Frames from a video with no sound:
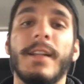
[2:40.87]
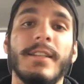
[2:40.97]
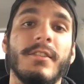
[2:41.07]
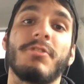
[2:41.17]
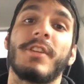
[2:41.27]
at
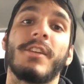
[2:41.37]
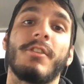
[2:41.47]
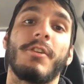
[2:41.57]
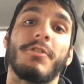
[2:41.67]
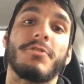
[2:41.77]

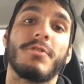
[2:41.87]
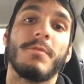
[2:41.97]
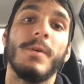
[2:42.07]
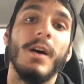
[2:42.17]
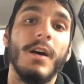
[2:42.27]

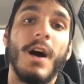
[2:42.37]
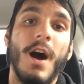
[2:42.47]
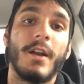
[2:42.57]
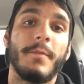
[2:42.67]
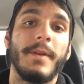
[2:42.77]
Autodrome.
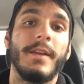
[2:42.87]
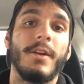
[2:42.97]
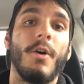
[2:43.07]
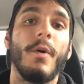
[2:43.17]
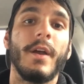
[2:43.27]
I'm gonna be
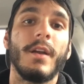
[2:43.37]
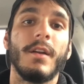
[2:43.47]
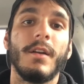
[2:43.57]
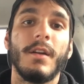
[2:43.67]
going.